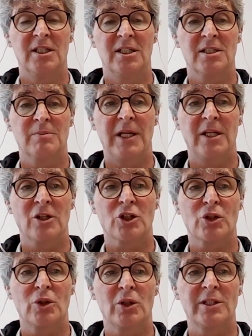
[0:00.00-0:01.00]
is making
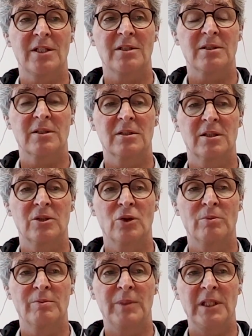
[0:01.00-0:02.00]
sure that the
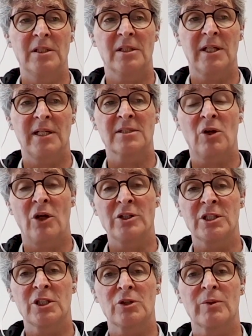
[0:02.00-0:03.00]
human being can
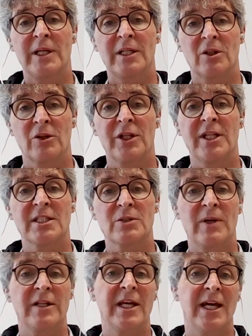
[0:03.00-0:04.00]
concentrate on
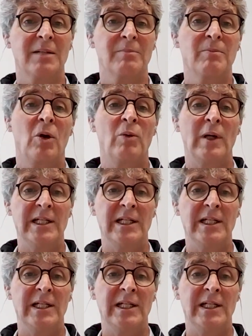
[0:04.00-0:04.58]
things where they add more